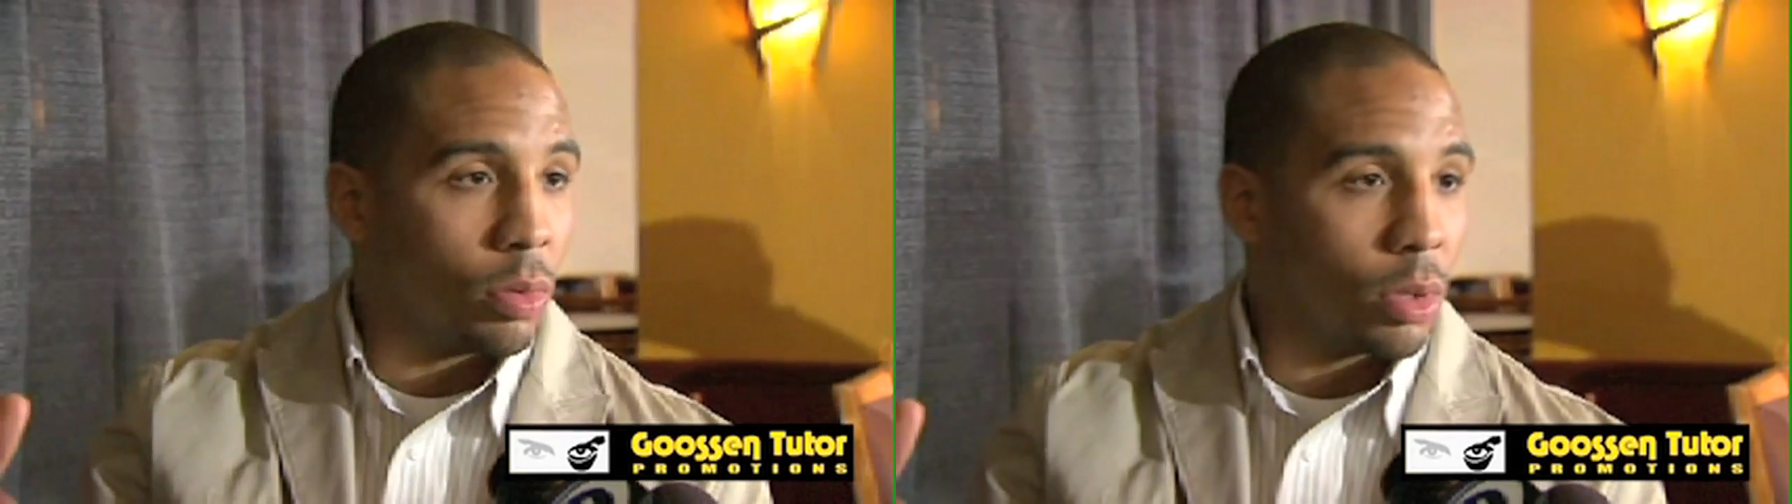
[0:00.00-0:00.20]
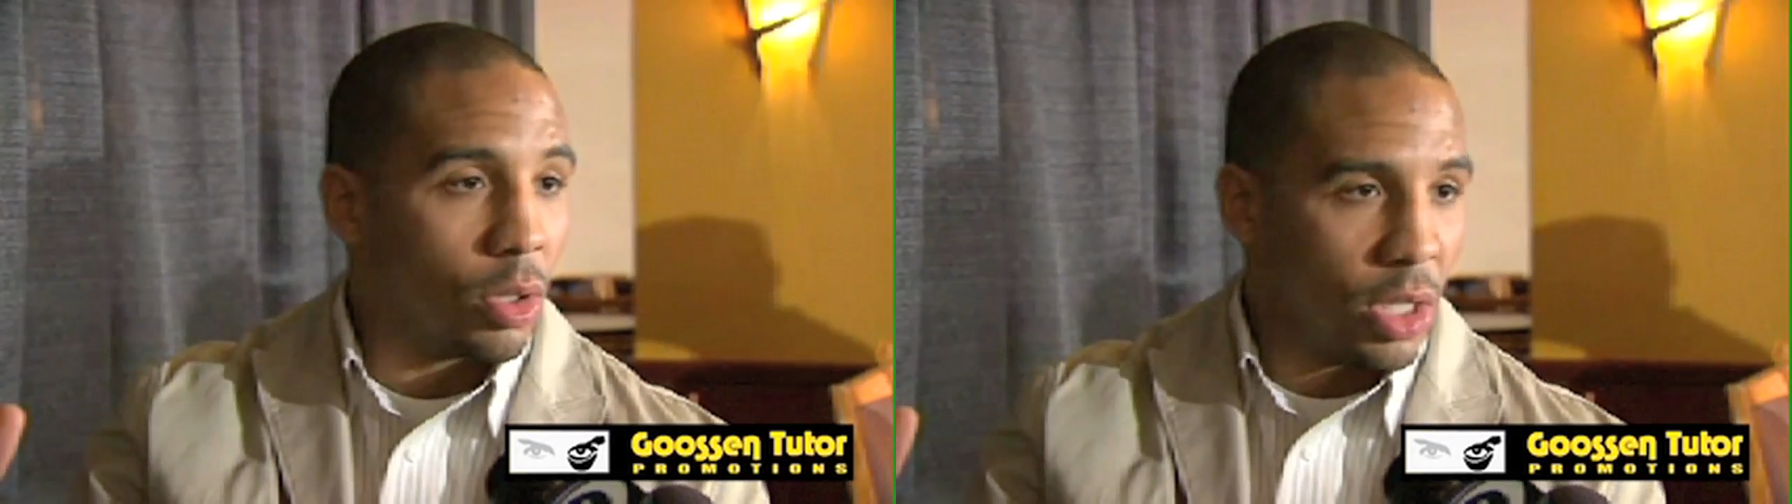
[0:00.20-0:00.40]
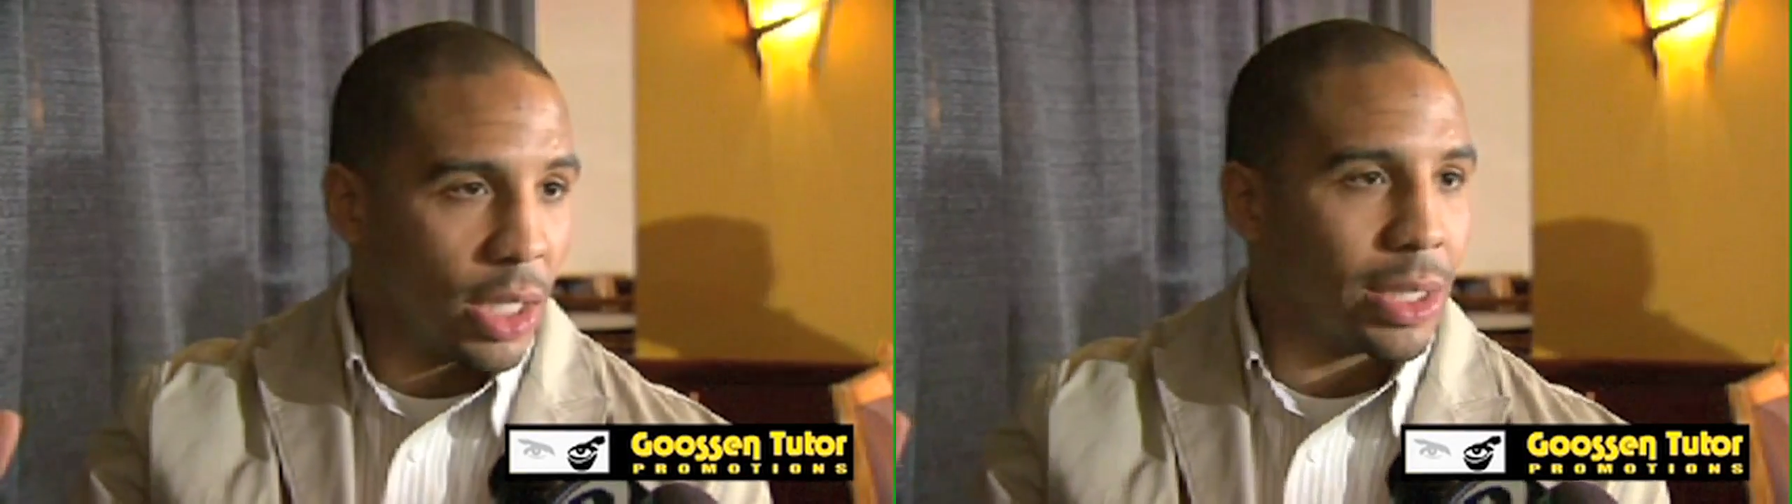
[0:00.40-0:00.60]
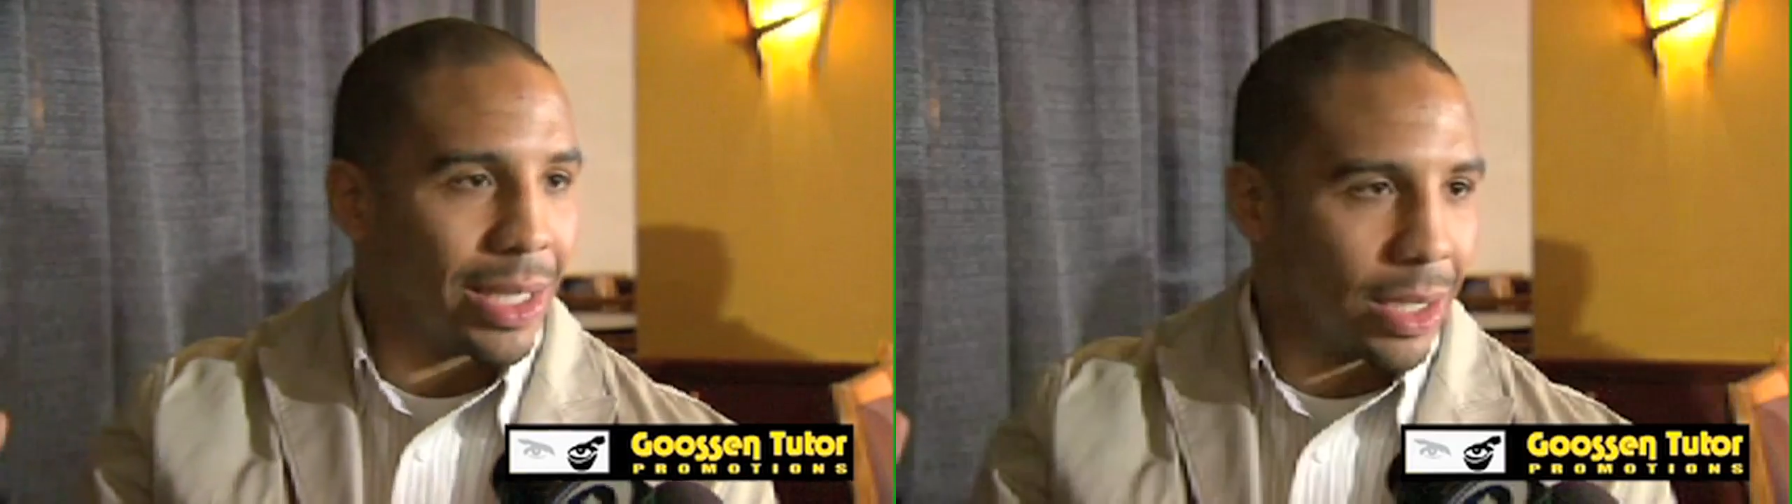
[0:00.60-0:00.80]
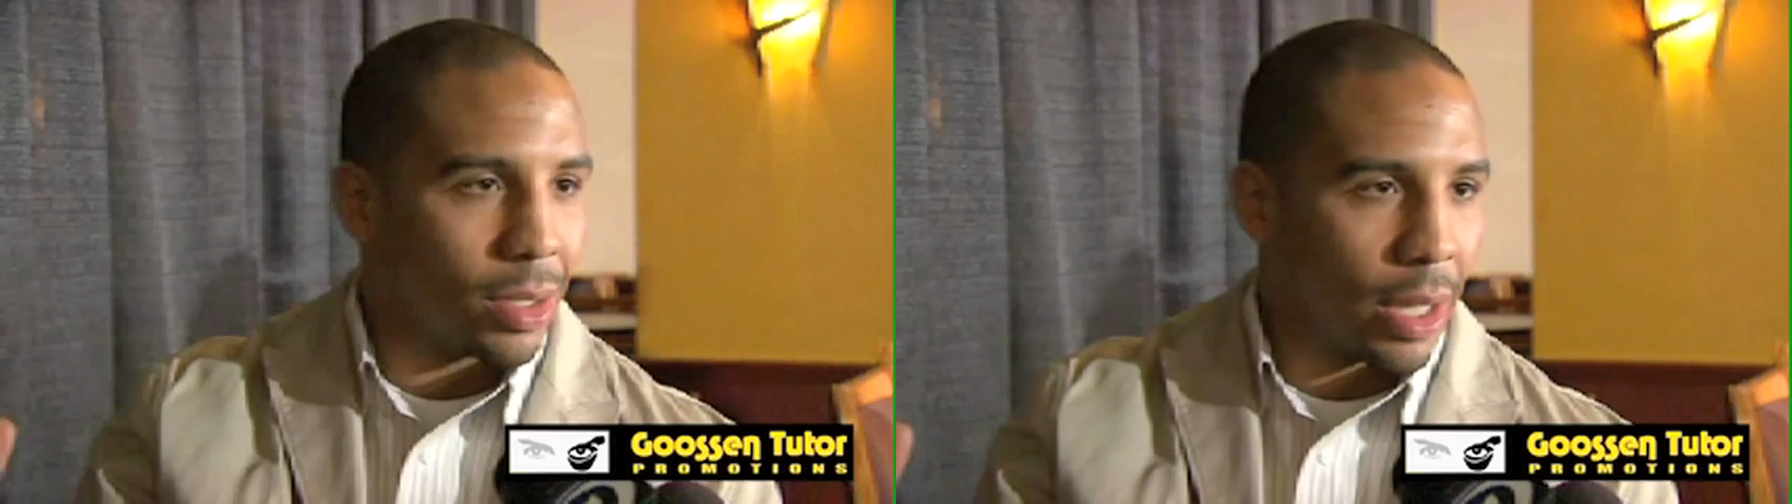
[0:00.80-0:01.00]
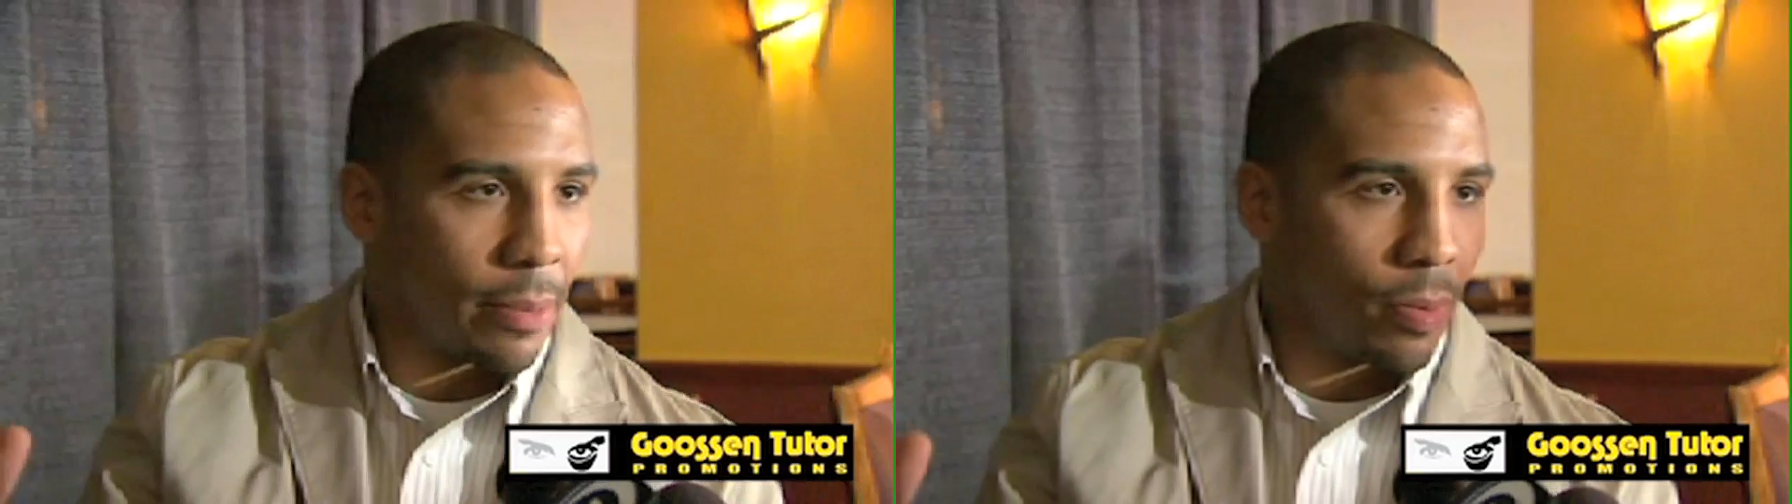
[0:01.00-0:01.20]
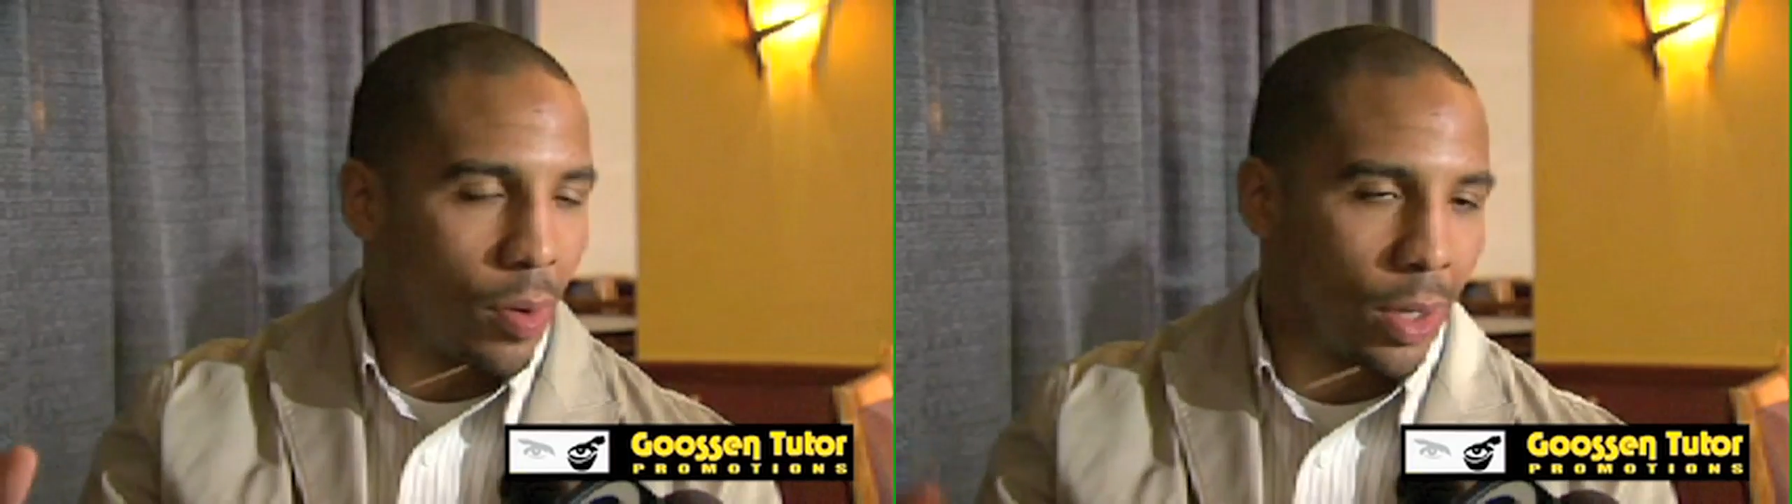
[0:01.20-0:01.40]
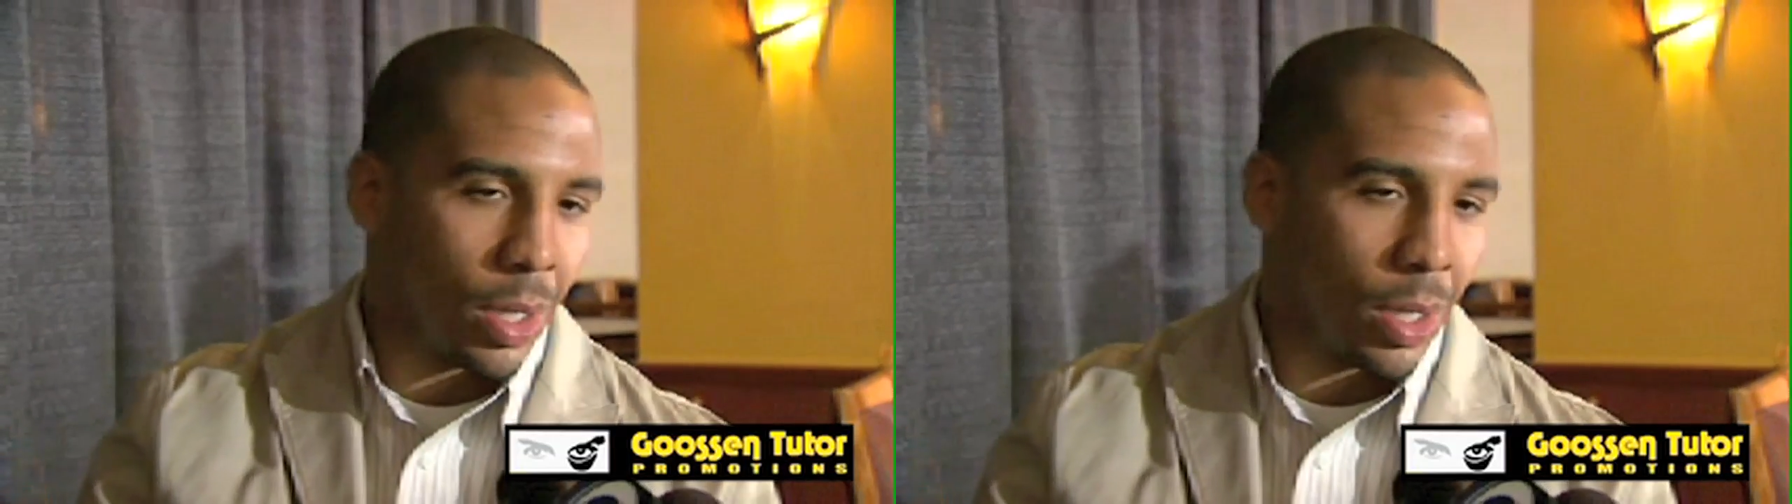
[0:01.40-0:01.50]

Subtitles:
did to get to that point.